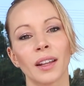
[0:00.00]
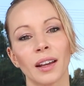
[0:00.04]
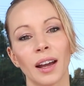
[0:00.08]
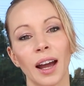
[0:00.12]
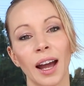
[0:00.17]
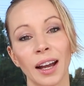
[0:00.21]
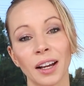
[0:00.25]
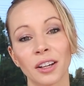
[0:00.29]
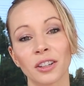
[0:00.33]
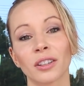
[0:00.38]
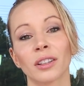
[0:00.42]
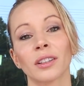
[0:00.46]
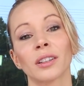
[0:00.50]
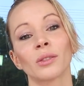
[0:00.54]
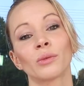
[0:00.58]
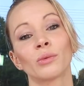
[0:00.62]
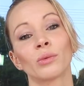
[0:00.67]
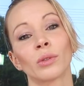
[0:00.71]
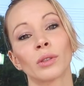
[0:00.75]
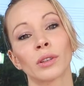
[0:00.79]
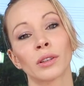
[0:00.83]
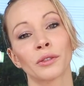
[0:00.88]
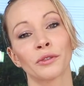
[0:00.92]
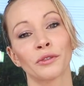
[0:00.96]
actually
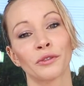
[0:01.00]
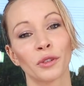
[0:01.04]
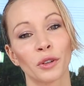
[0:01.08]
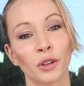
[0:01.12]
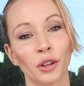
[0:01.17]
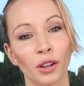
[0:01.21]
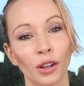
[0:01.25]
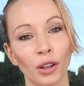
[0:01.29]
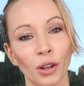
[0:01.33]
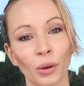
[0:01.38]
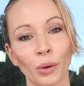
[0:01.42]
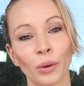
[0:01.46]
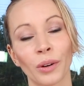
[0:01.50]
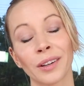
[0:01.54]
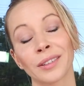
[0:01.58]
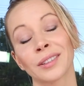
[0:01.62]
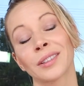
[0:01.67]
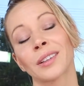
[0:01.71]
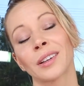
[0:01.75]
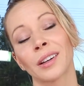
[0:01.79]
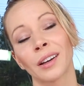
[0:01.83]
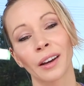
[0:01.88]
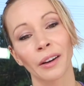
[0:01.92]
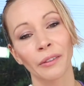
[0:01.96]
work for you as
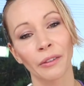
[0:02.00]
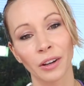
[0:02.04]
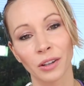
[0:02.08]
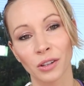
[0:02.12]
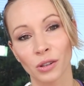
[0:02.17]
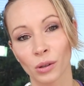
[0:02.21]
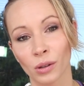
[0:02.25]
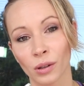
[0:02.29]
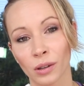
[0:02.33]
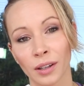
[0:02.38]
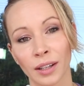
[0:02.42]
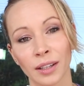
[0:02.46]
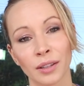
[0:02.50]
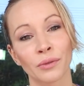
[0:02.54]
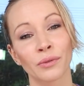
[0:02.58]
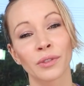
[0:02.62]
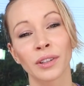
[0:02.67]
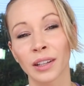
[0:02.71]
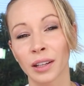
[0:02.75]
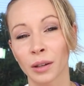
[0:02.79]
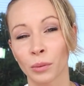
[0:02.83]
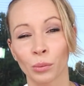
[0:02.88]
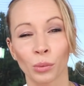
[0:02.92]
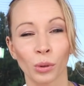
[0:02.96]
an individual. That's
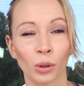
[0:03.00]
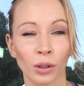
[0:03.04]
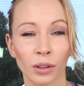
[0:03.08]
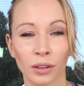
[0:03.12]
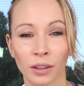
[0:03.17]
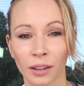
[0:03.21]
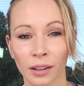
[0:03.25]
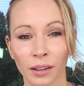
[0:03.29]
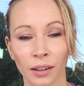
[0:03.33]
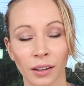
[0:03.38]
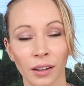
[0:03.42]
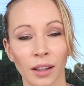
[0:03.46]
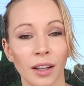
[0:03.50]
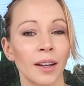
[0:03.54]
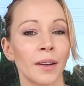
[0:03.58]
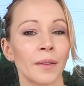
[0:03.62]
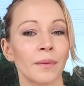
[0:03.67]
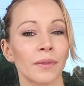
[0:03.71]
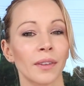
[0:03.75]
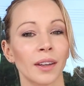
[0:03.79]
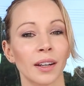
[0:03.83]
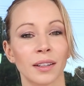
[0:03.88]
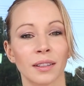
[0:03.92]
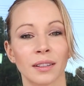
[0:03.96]
really important.
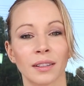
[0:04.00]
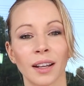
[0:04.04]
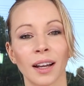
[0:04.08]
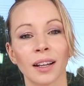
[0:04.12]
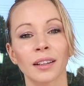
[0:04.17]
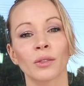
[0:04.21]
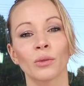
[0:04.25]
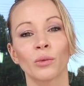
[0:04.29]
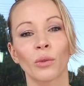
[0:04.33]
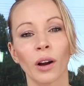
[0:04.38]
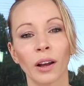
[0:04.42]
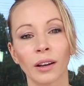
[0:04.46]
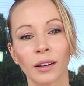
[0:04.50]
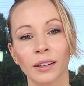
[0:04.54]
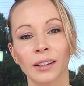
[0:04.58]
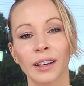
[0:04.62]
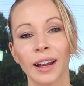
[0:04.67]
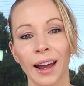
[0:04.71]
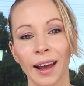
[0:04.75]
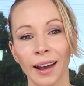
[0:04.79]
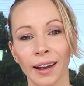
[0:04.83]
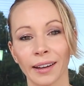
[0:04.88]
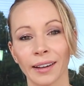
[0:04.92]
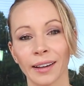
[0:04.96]
There is not one
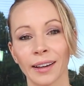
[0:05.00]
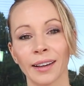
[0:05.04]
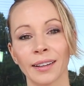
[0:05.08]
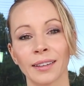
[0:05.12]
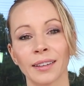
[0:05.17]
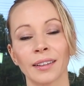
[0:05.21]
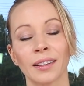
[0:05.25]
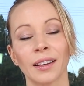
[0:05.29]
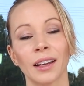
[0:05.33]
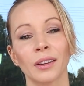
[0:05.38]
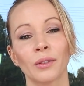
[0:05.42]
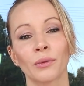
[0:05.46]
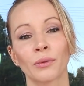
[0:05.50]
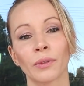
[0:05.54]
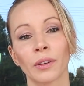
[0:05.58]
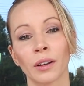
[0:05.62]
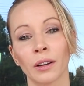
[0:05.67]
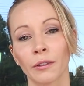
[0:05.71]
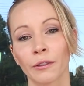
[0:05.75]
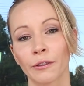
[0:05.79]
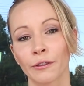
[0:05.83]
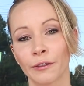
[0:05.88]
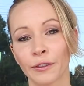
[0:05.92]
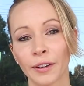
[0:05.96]
diet that
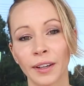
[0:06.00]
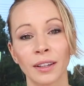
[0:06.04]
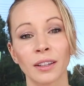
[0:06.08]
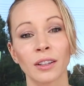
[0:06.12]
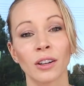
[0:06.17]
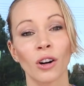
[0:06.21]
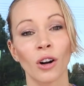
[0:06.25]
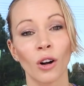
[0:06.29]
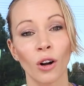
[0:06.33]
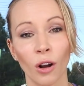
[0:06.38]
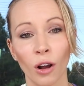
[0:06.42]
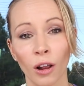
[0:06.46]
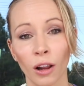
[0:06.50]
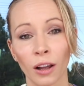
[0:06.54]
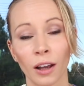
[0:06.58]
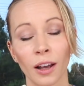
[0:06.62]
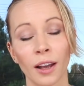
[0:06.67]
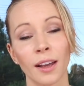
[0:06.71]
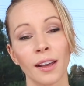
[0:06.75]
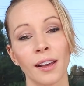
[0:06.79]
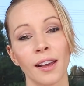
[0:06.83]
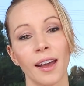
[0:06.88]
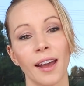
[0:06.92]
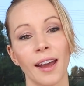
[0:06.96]
will fit all,
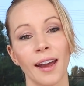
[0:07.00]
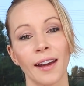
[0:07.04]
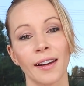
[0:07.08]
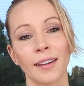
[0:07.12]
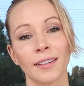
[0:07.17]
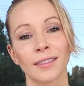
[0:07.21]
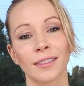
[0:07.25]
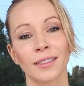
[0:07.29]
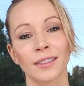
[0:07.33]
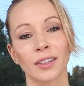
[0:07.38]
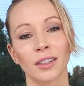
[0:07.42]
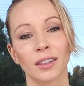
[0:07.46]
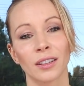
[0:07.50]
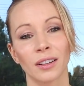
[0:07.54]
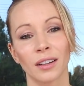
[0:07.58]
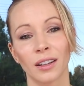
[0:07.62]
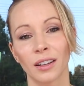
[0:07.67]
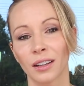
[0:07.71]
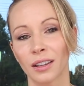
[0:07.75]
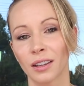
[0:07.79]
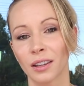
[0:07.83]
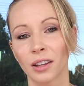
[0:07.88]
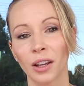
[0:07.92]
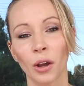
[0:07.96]
and
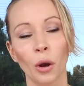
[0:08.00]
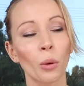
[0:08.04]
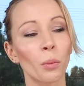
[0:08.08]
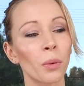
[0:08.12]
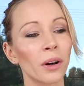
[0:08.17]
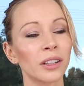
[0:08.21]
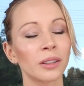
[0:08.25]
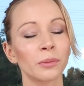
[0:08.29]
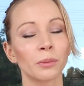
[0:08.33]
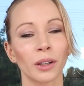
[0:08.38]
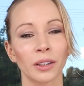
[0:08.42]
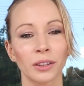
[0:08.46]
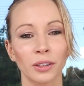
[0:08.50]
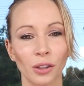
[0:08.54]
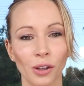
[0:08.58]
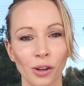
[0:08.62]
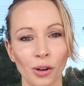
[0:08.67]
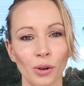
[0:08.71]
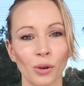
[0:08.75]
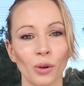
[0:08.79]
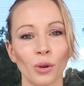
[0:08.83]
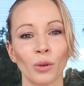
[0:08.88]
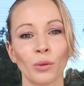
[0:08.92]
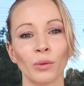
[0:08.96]
nobody but
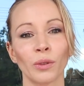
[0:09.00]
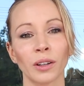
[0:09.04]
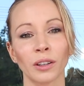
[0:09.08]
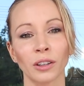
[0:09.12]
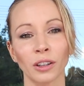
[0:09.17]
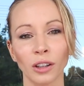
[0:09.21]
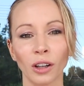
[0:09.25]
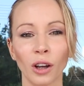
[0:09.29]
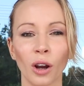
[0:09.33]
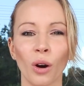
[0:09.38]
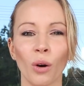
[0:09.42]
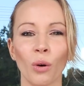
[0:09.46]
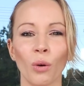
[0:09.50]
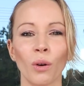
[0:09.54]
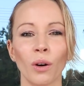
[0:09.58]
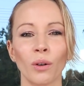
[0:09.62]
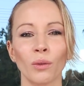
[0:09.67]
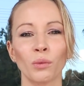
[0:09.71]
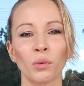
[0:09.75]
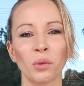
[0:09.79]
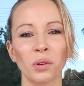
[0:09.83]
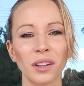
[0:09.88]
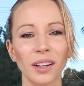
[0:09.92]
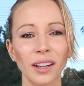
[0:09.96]
you will know
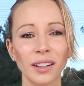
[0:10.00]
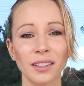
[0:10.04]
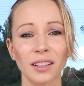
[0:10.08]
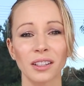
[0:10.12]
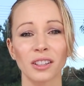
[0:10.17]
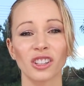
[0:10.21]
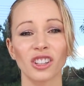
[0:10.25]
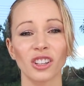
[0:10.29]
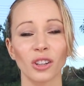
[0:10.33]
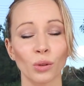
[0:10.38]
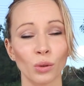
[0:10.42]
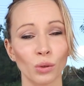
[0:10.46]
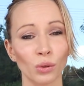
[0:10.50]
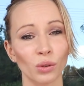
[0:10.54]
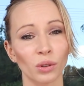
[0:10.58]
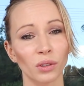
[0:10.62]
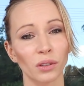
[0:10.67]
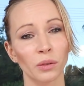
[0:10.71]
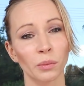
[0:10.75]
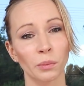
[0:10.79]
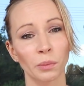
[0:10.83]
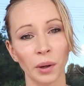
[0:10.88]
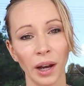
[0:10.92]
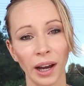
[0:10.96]
what does it do to
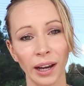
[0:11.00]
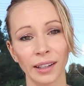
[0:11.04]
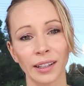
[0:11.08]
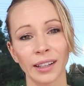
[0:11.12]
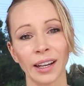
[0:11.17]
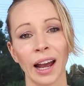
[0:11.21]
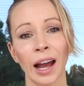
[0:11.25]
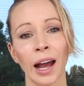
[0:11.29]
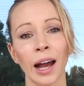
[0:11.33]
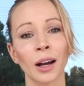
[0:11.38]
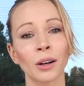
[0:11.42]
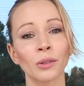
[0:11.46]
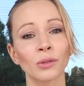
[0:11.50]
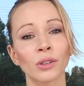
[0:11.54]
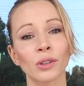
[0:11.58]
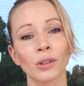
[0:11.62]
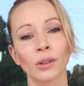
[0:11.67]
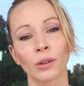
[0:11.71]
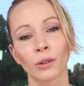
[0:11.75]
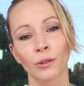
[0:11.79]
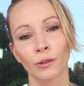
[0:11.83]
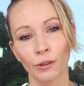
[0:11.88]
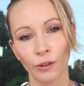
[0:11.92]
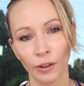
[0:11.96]
your body. How do
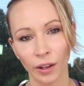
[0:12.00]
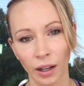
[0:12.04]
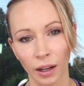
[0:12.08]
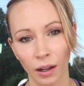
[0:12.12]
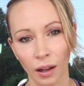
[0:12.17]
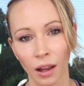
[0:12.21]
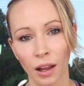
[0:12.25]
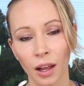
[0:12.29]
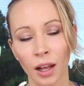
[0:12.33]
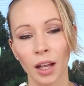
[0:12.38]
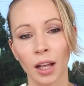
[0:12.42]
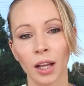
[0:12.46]
you feel?